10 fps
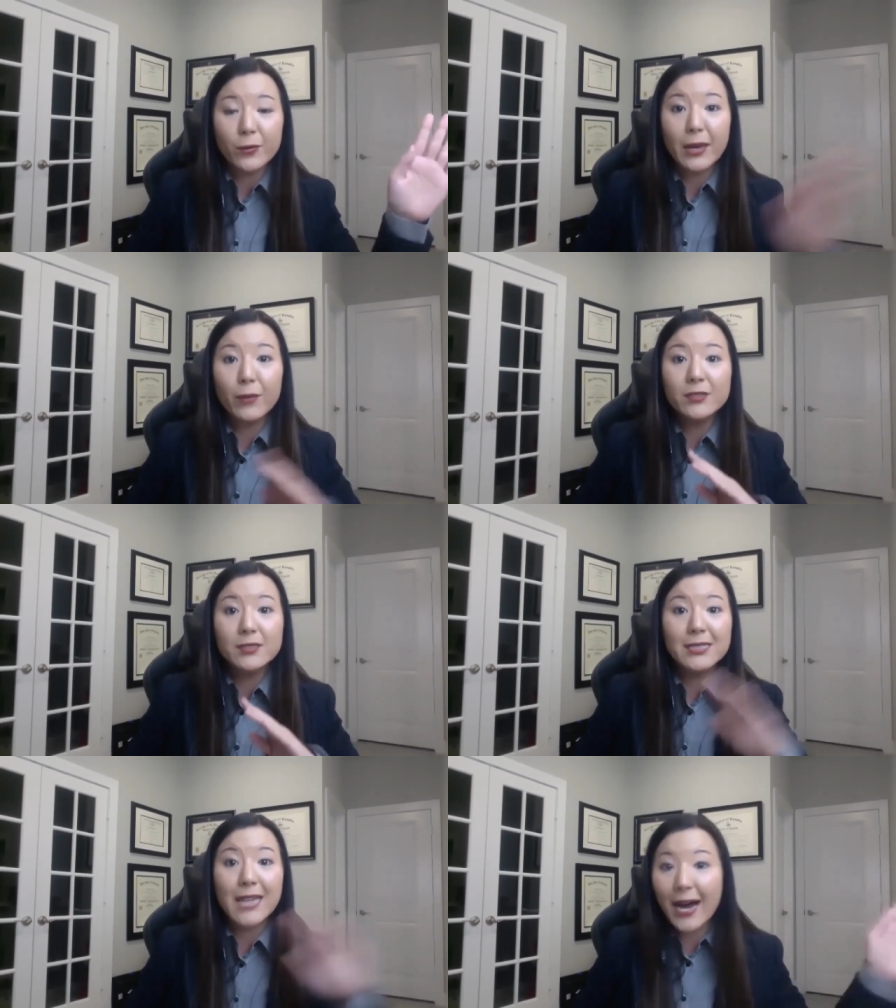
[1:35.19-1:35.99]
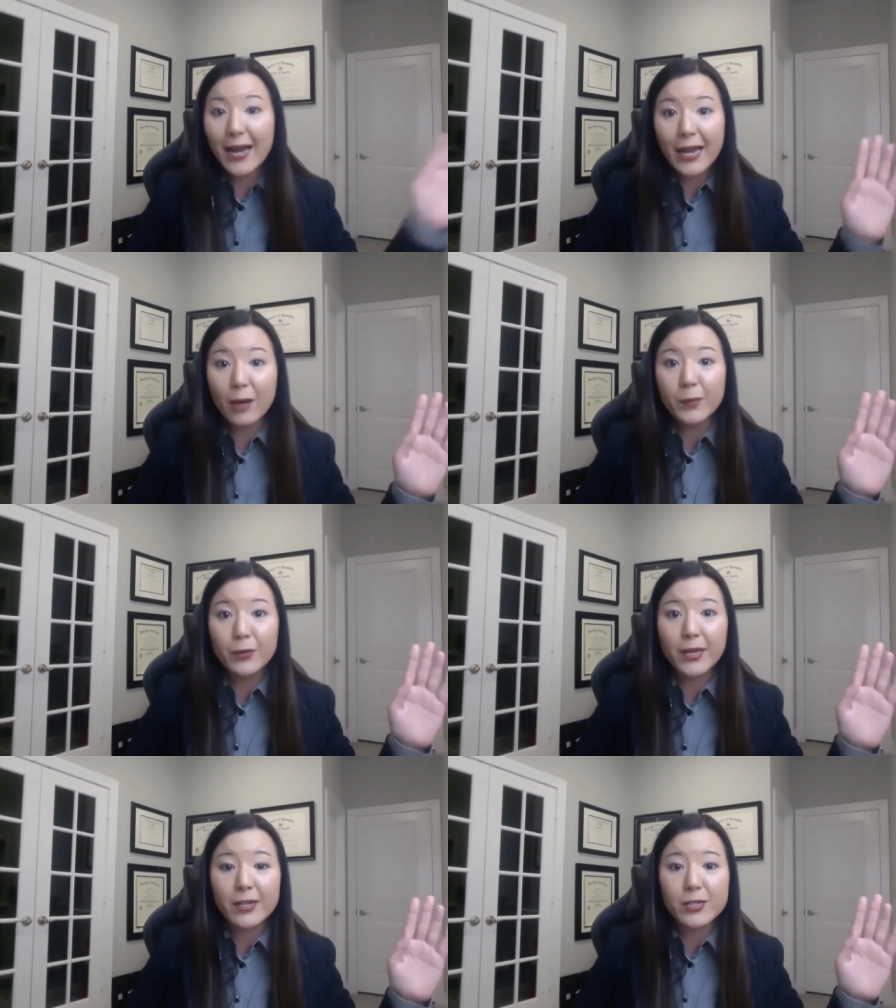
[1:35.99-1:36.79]
They will not help
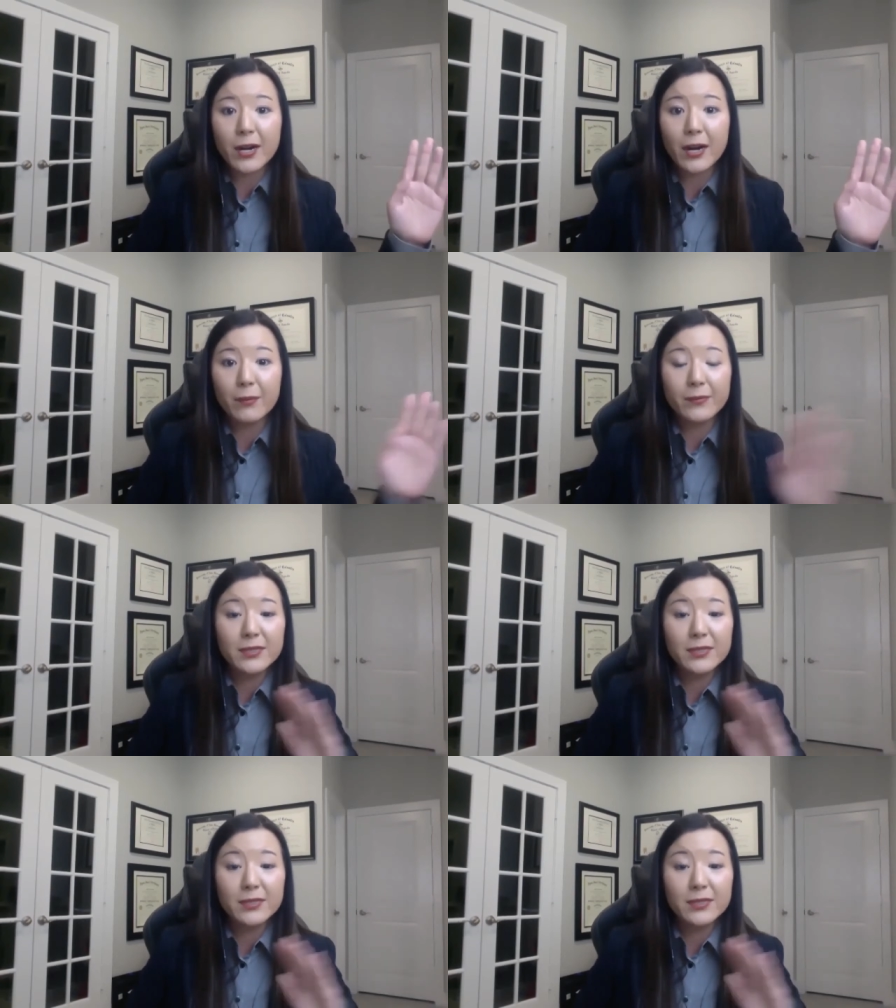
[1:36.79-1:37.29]
you get a job.